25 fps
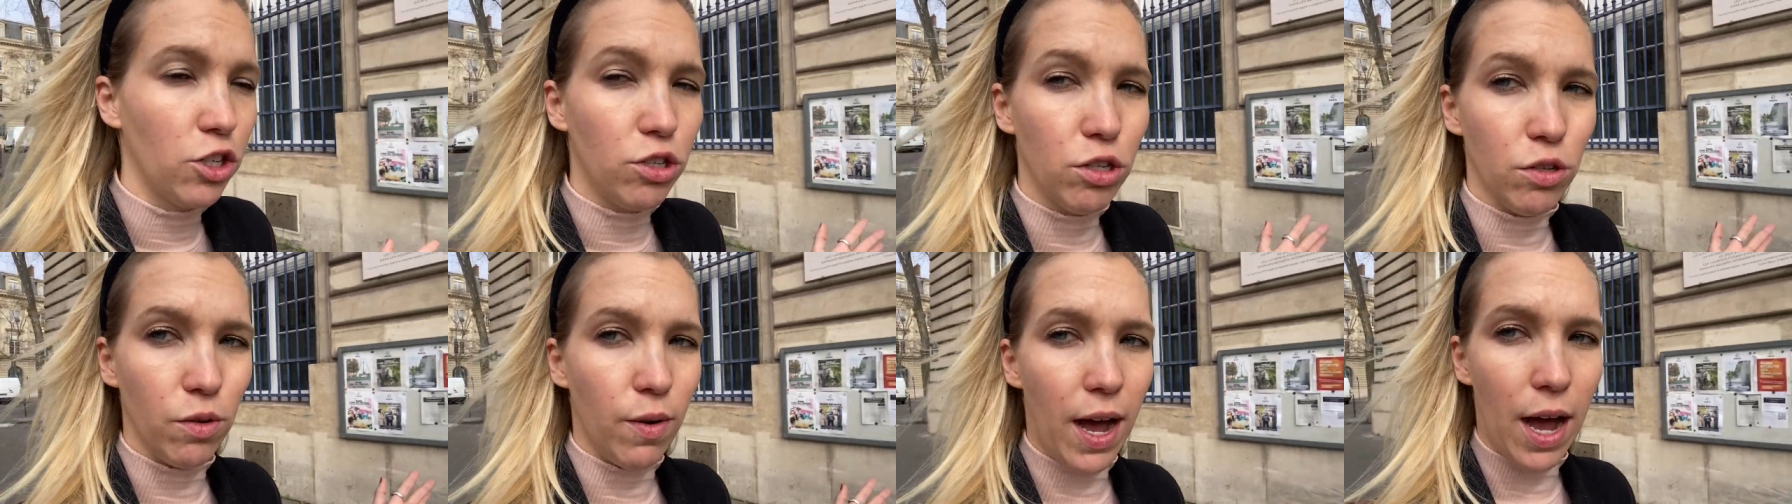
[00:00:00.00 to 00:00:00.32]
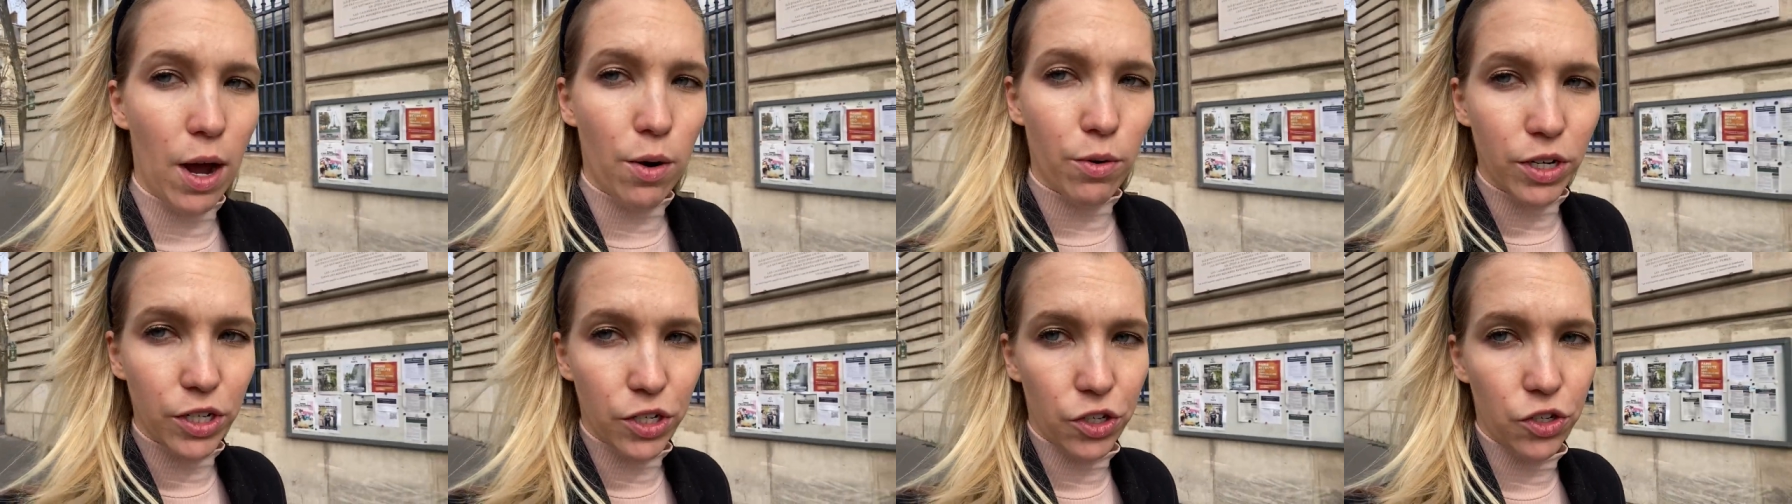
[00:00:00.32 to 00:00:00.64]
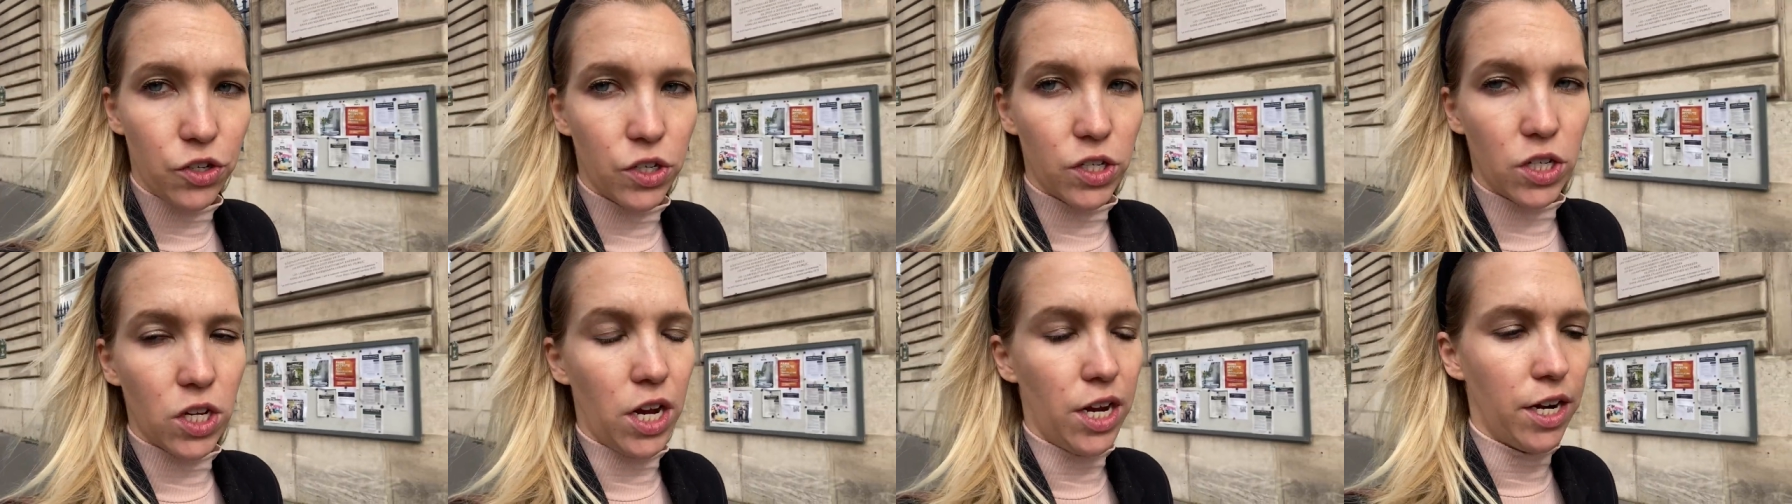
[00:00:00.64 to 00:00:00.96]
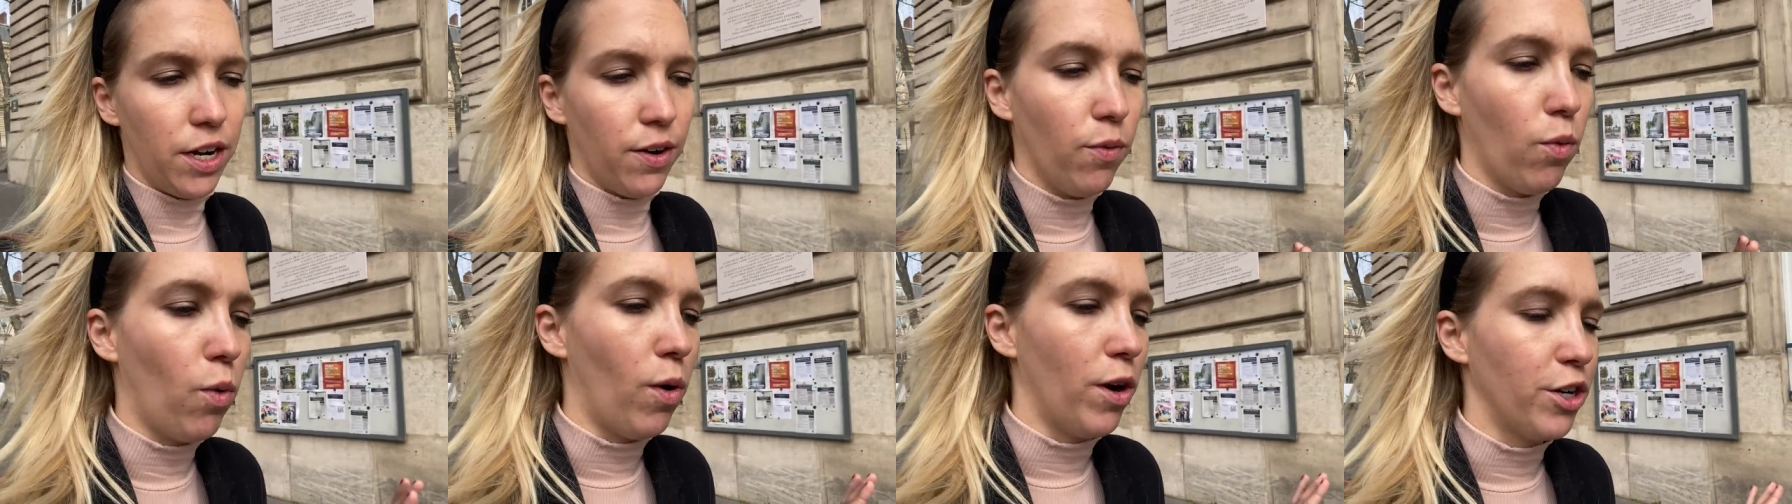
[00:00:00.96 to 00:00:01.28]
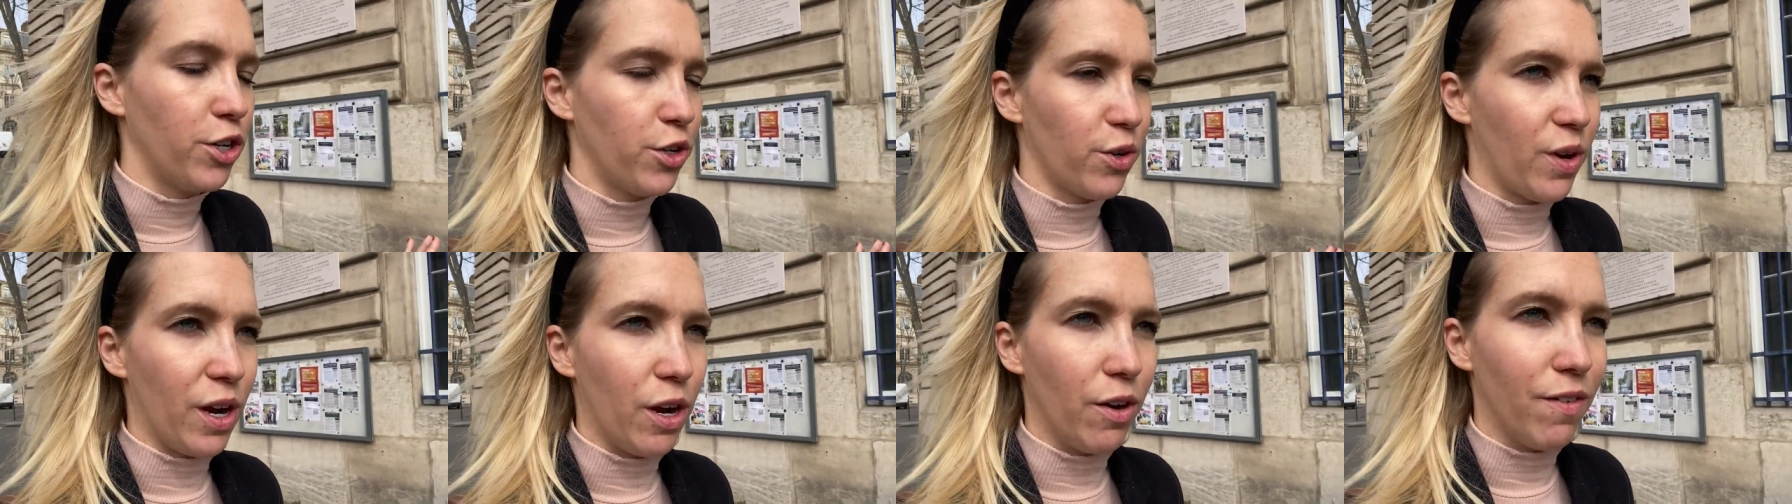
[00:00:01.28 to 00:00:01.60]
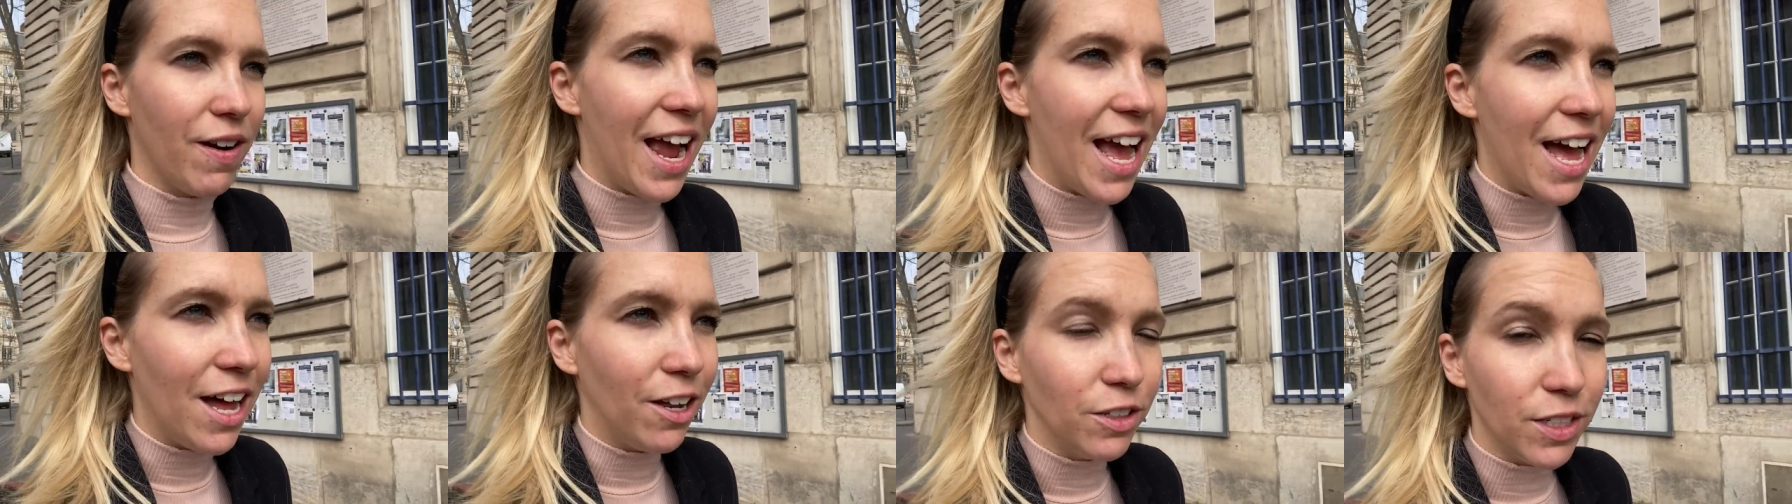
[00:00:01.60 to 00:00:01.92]
two hours just kind of wandering
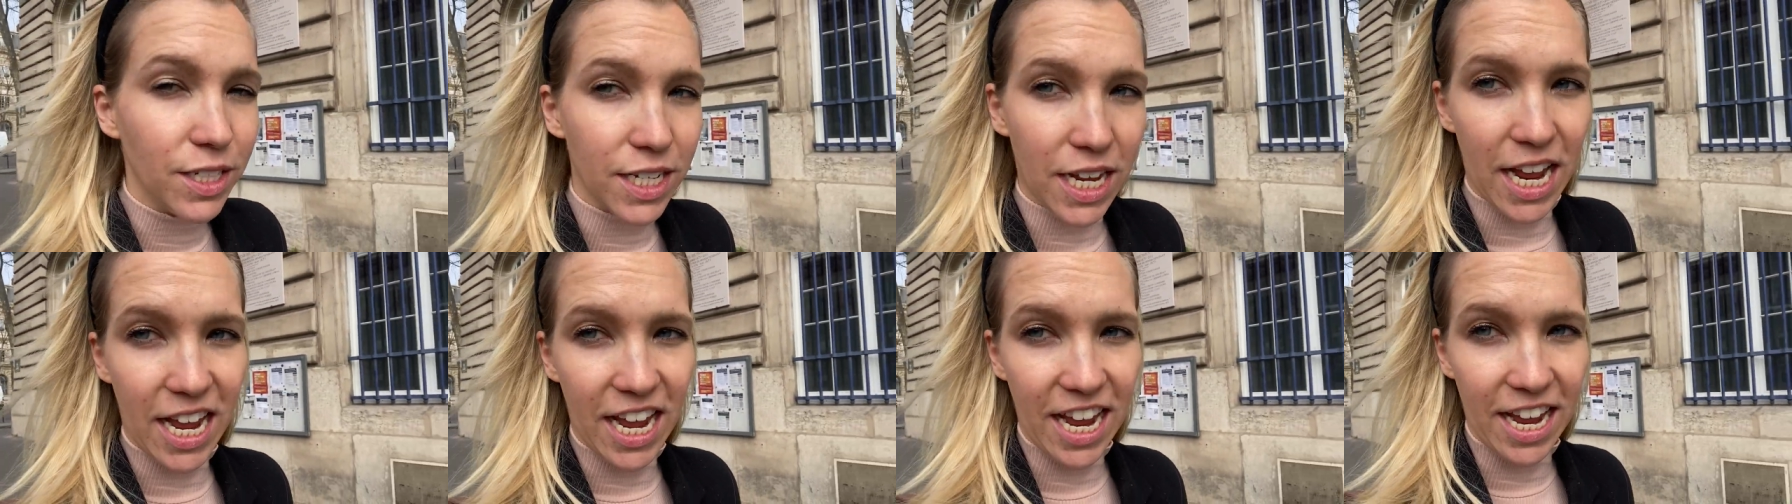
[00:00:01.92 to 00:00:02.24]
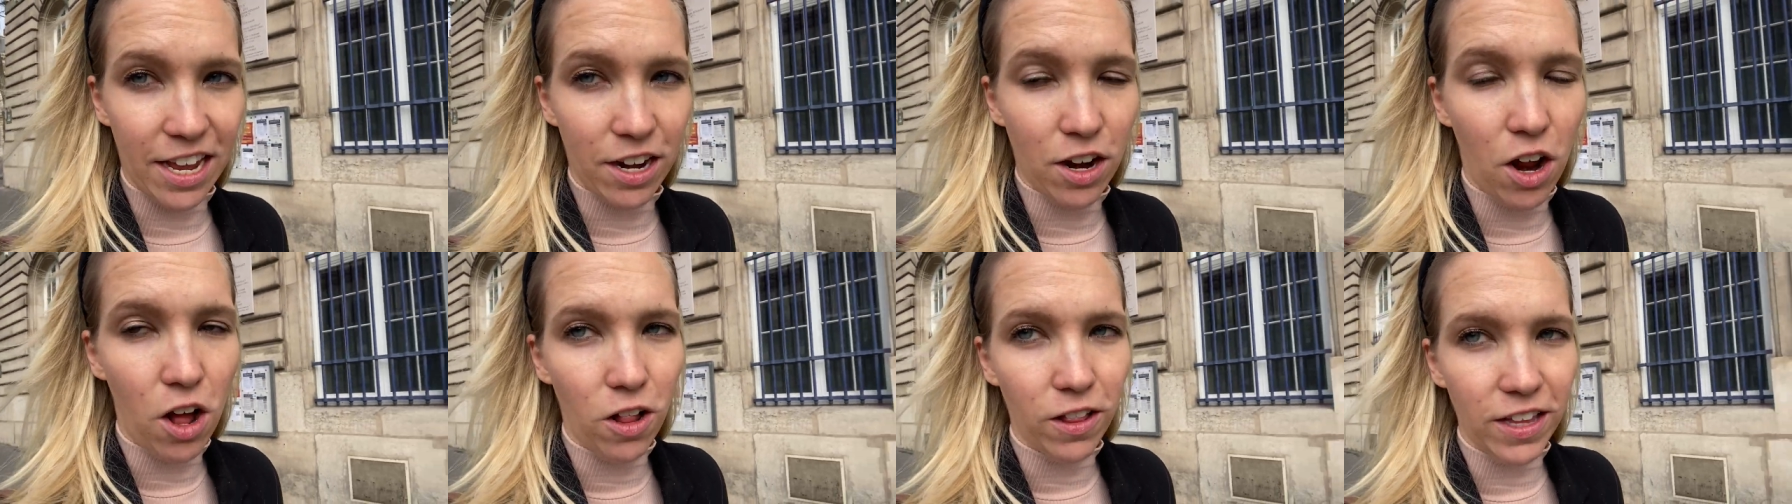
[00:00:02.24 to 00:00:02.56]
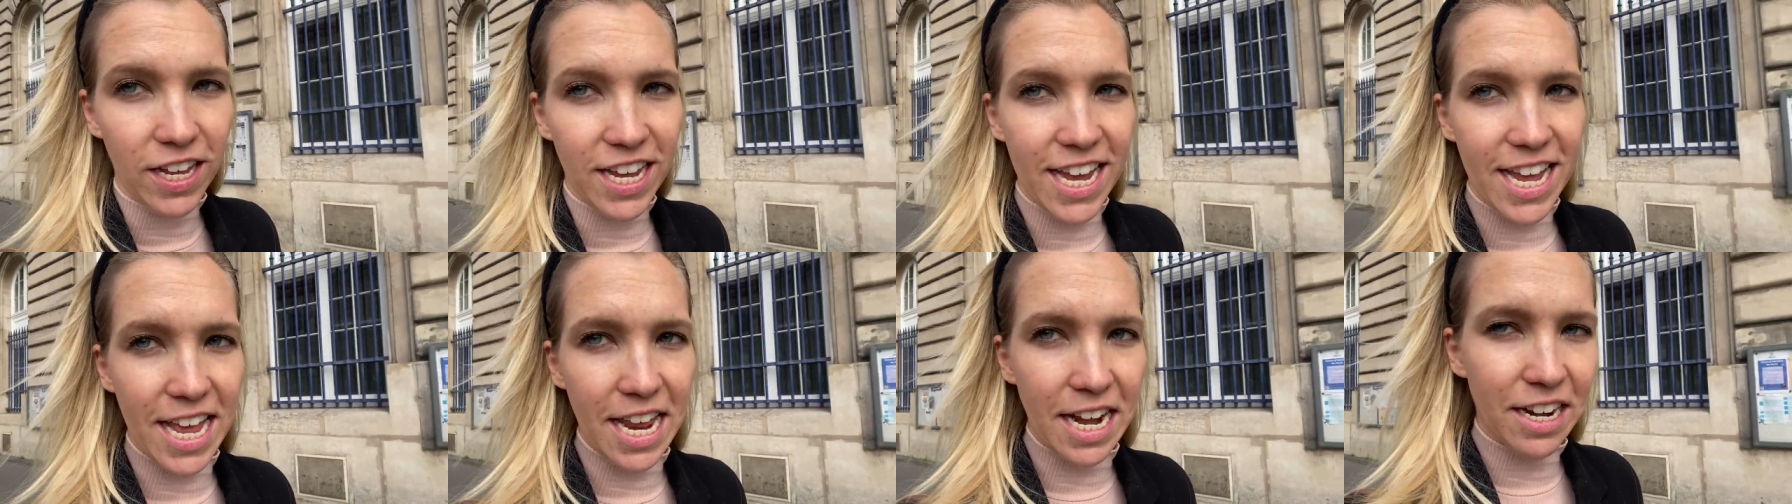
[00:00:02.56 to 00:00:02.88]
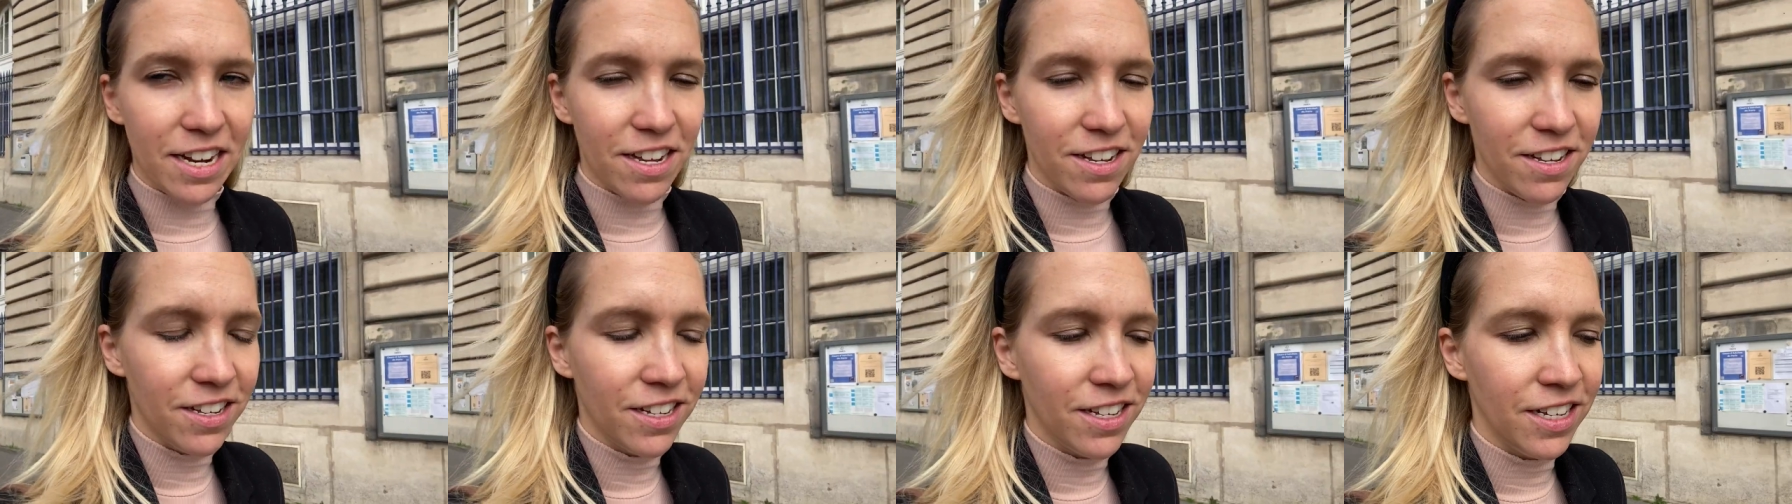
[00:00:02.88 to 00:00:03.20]
around, taking it all in.